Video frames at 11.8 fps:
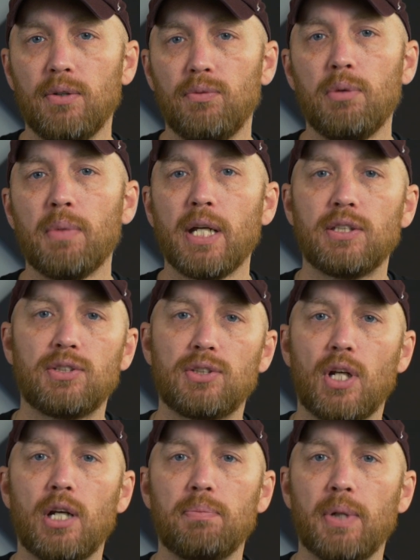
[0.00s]
We might
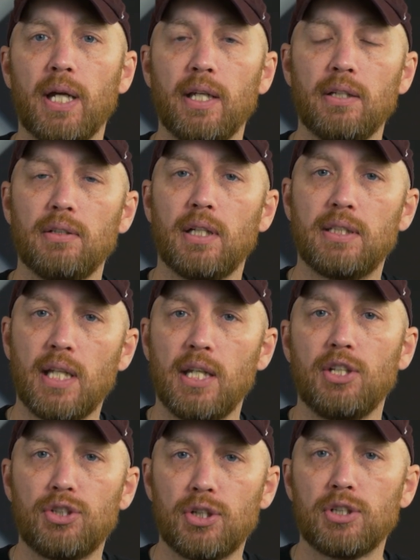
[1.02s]
start by
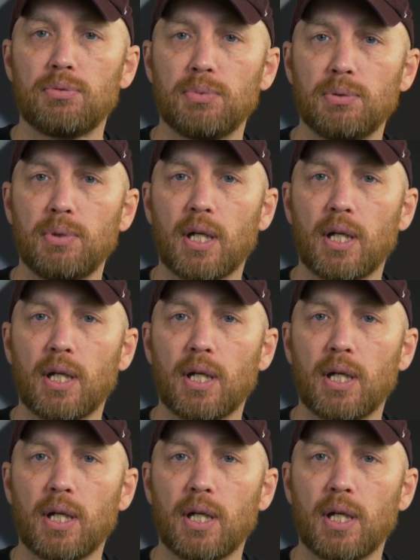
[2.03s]
attending church more